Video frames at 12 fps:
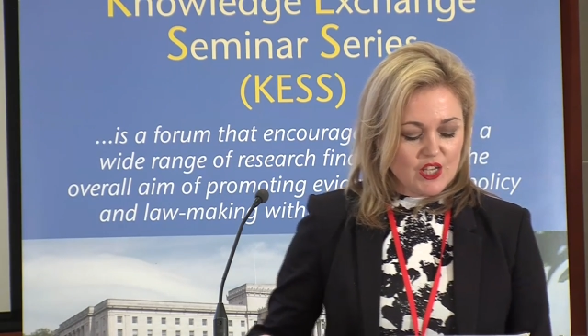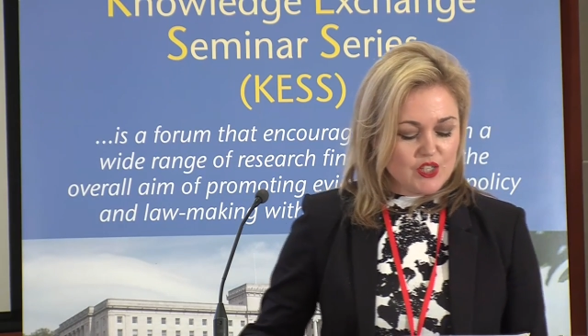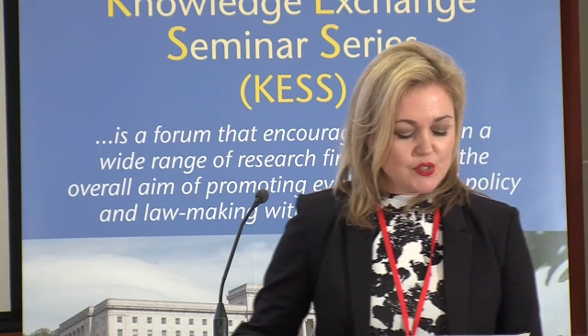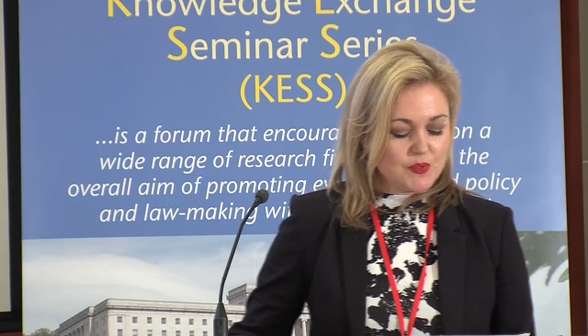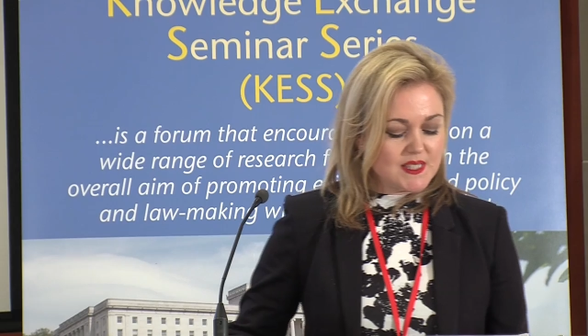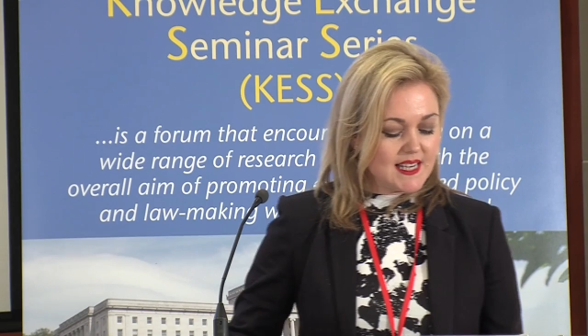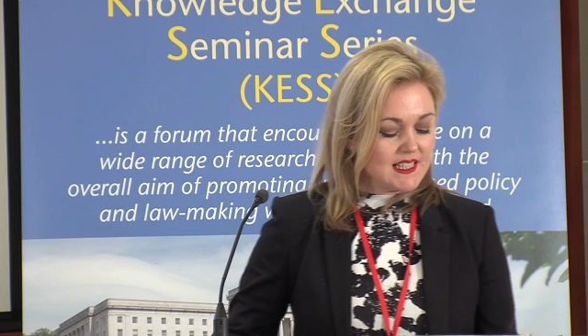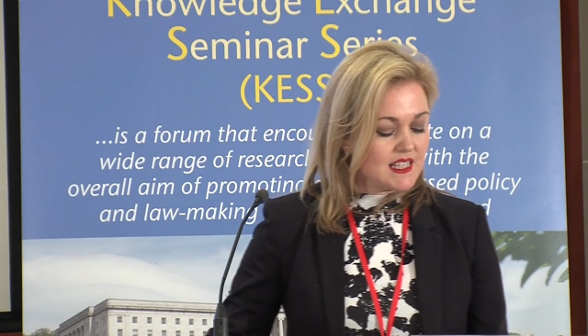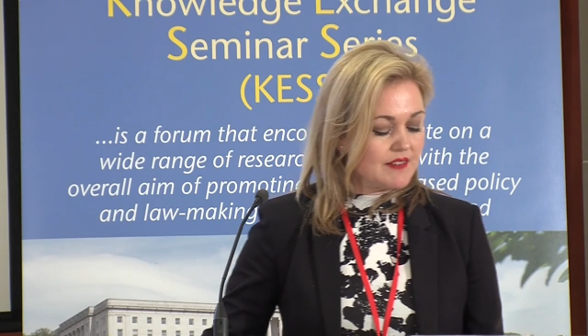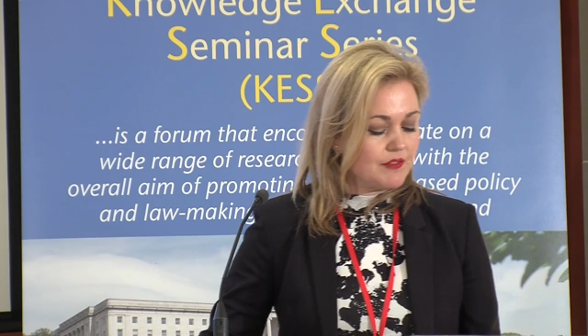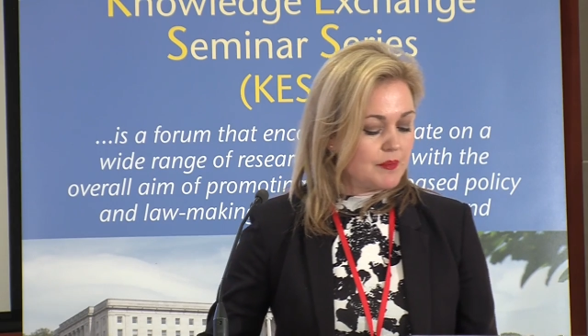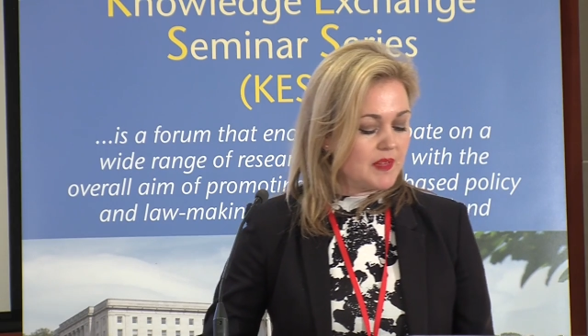So
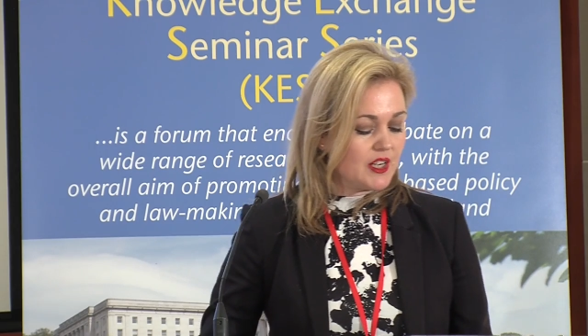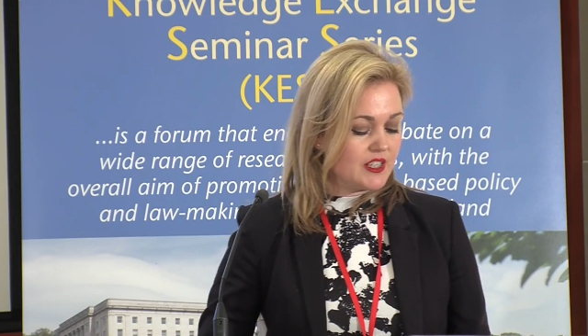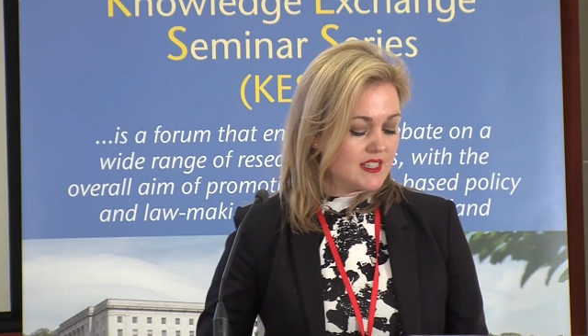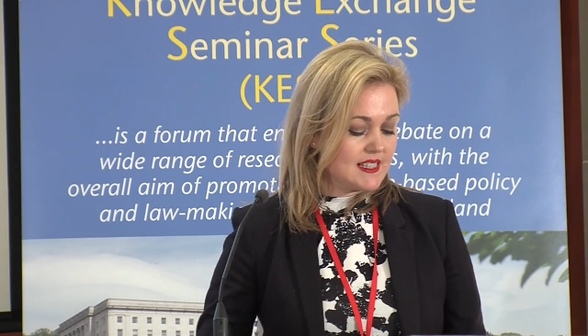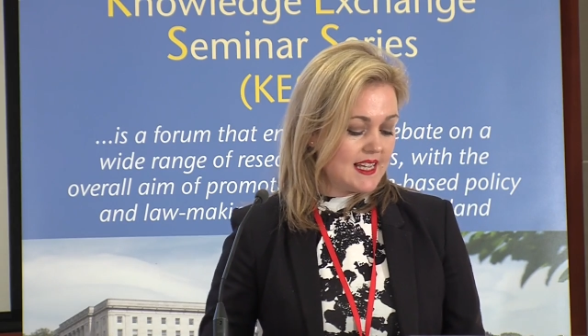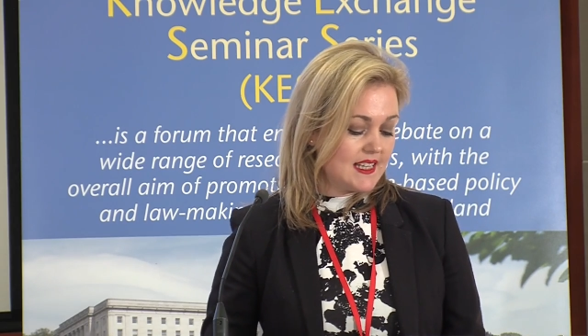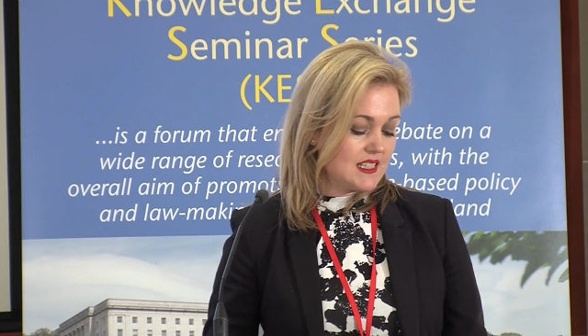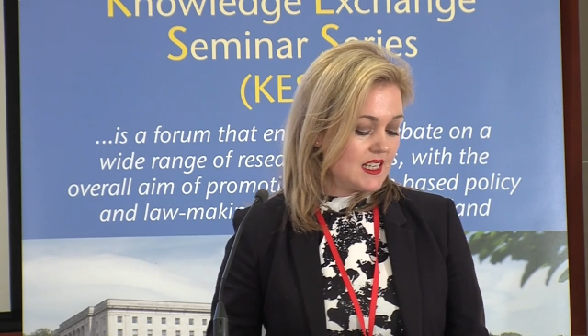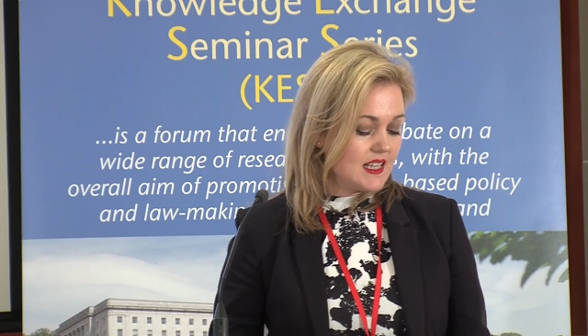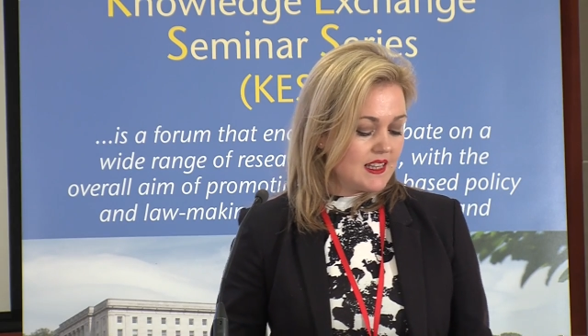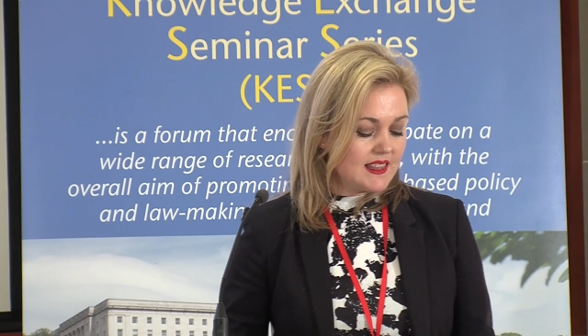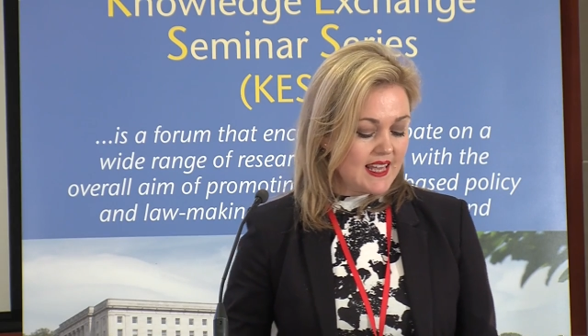essentially from the outset,
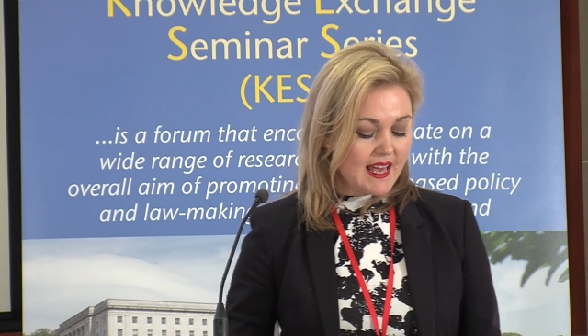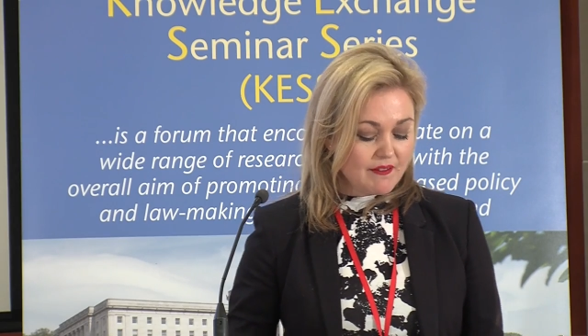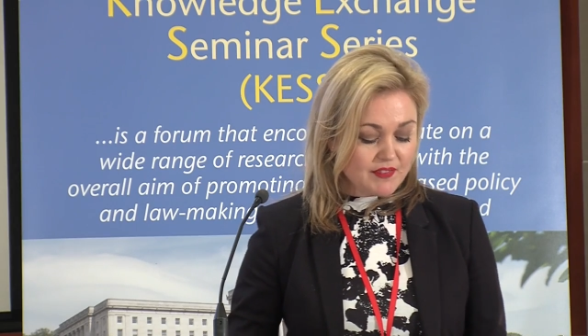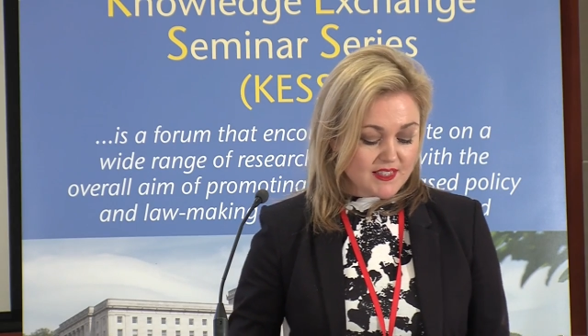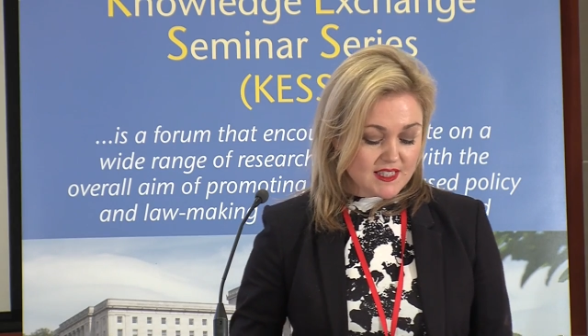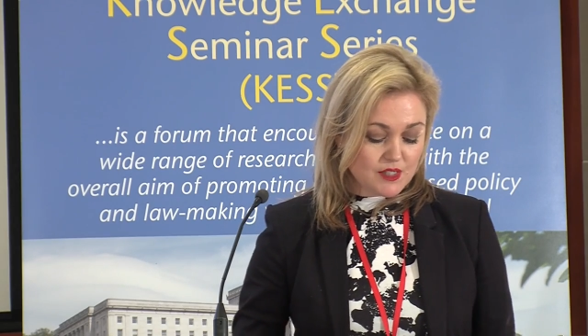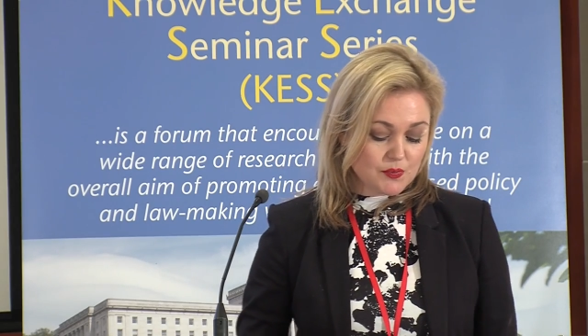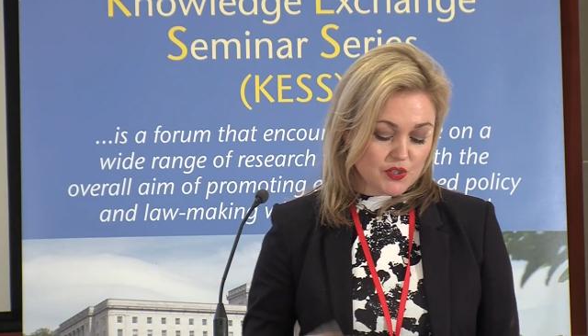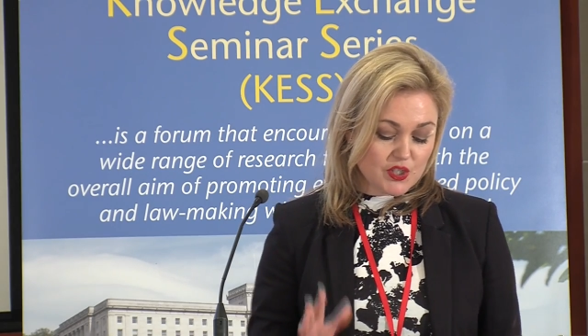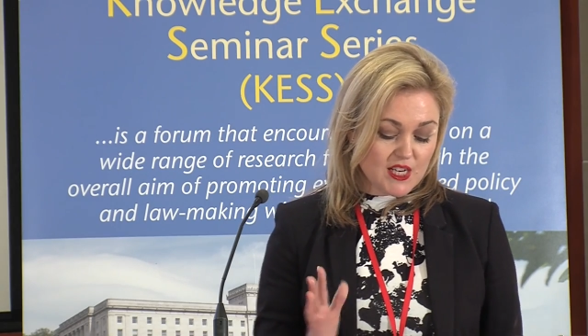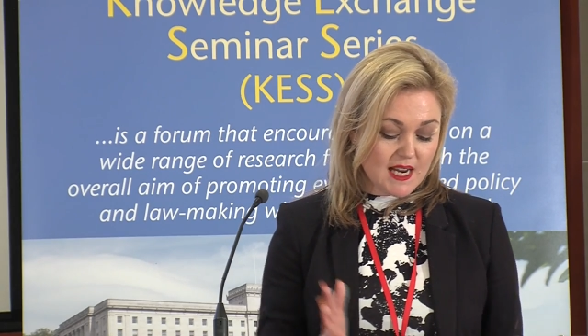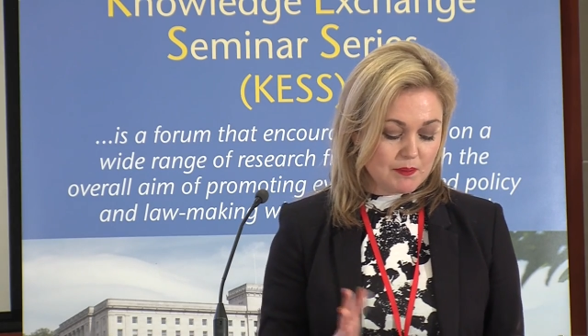the emphasis was on
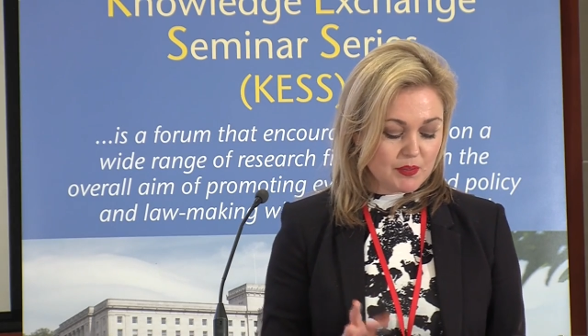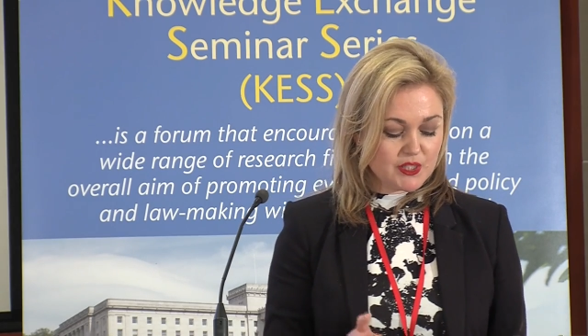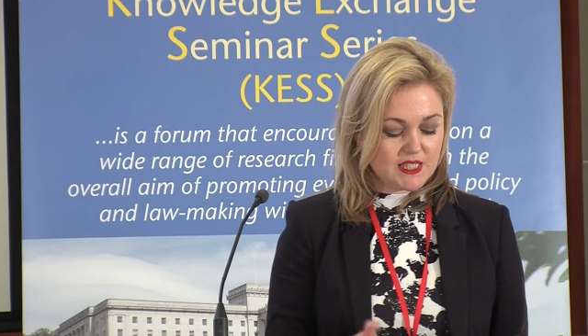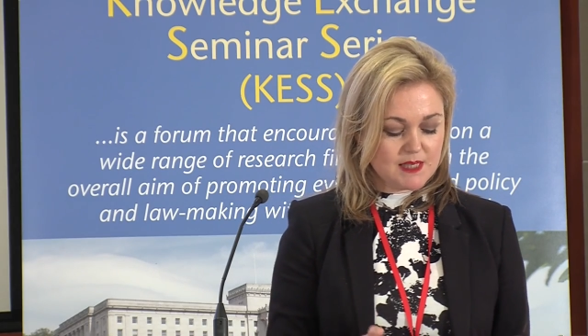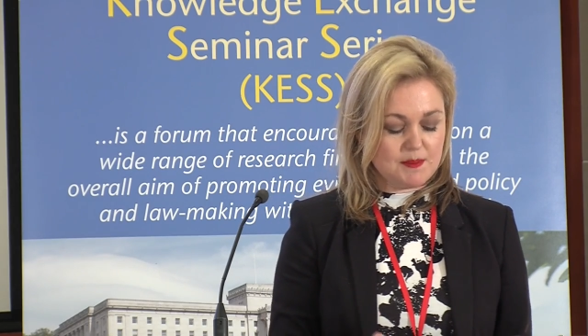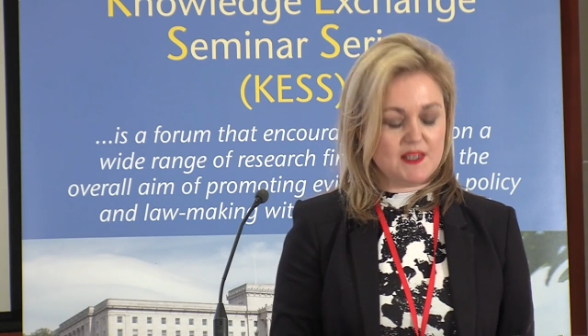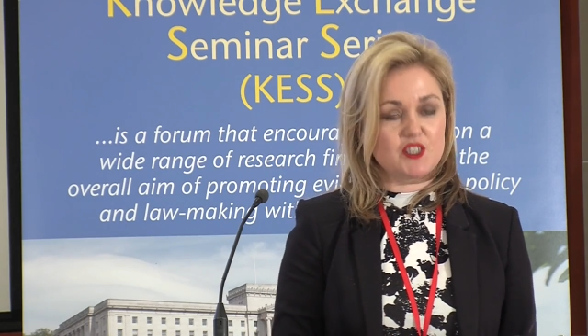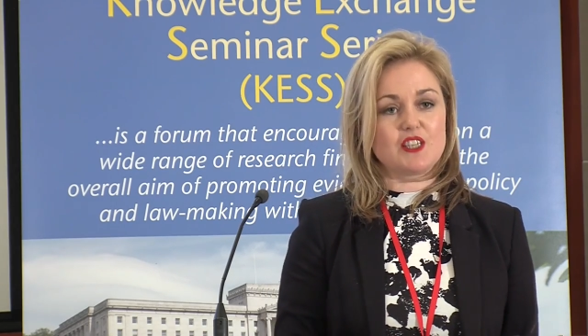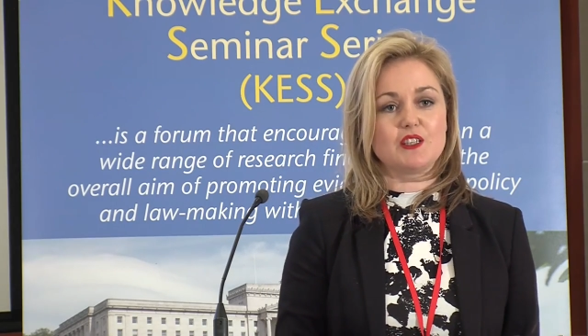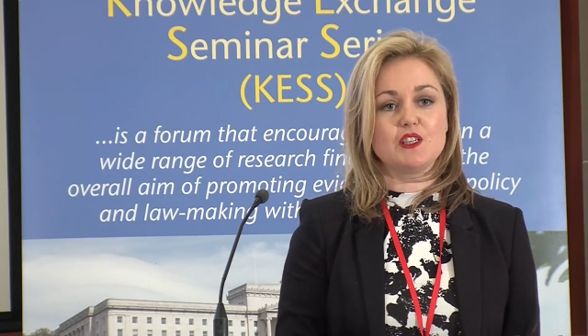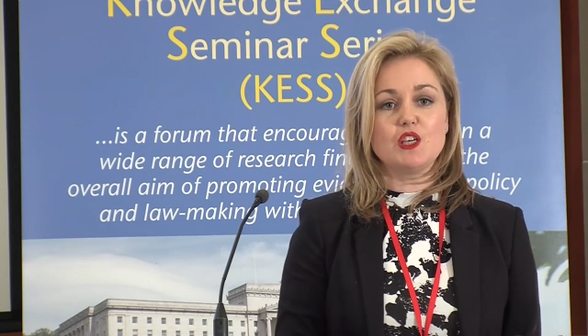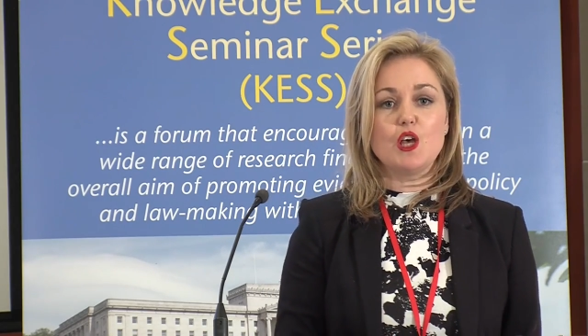child
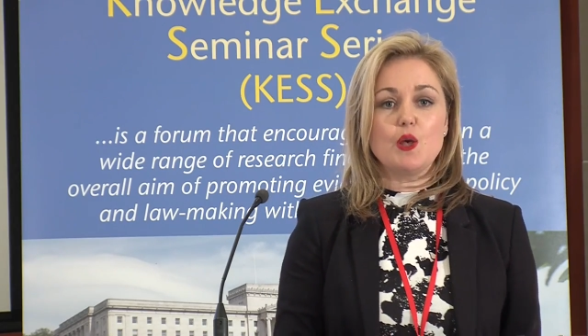participation,